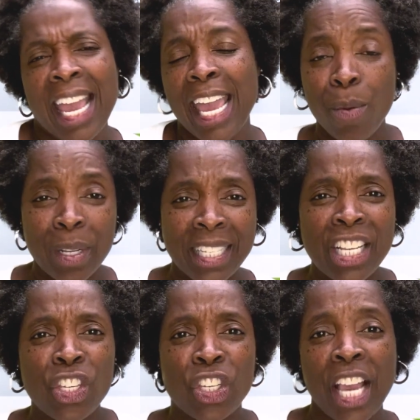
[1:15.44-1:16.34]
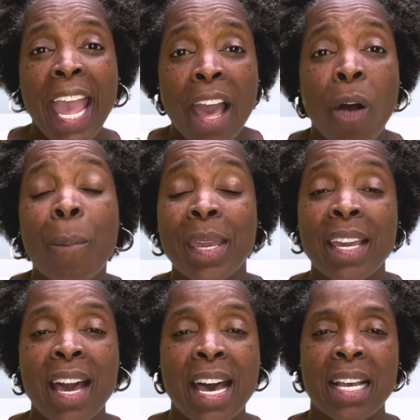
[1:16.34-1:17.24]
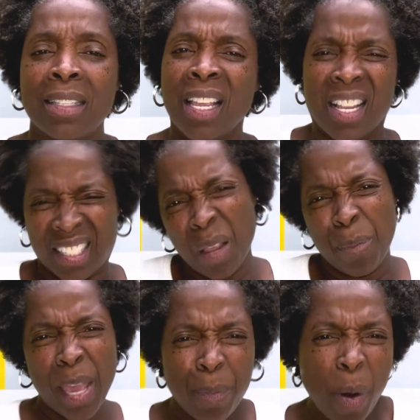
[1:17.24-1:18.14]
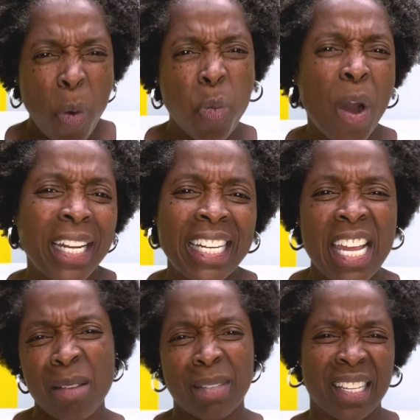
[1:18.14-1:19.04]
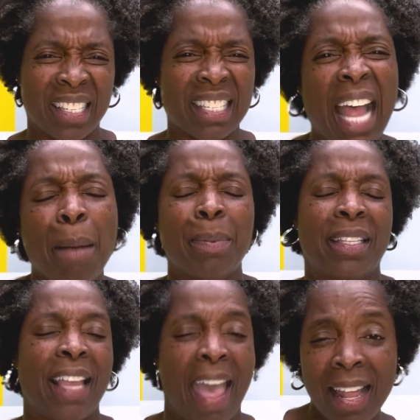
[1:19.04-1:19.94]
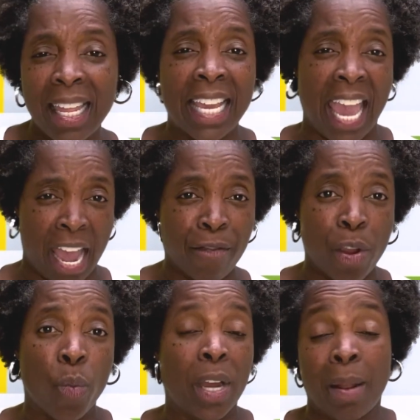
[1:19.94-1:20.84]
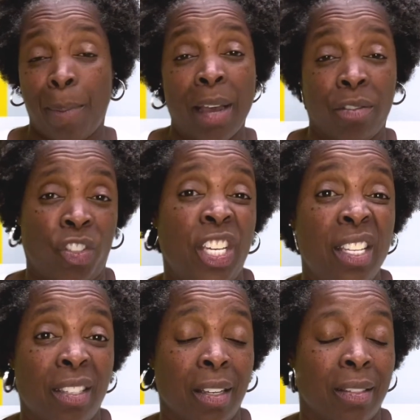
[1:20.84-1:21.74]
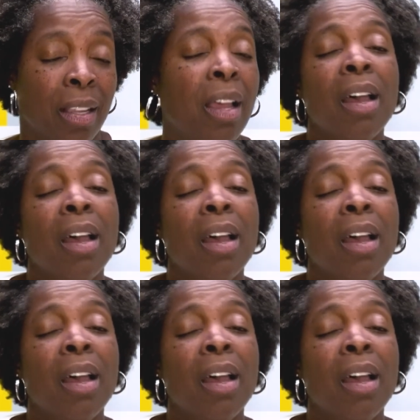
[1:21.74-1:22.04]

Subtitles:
He was in jail because some people wanted him to stop telling everyone about Jesus.